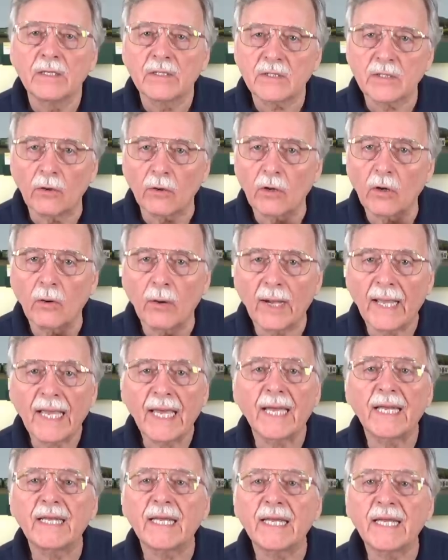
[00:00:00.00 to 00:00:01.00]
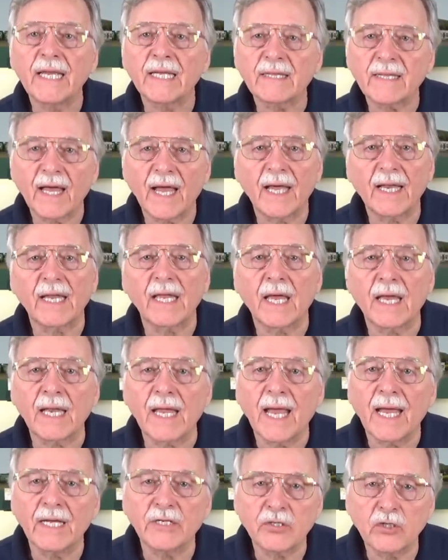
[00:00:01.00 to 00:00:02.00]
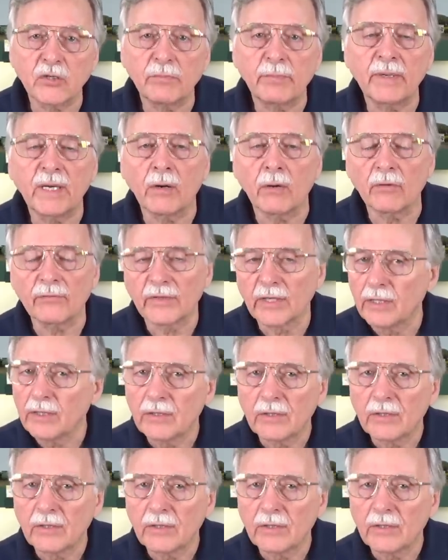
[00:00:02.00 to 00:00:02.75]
So go ahead, get that in as you build.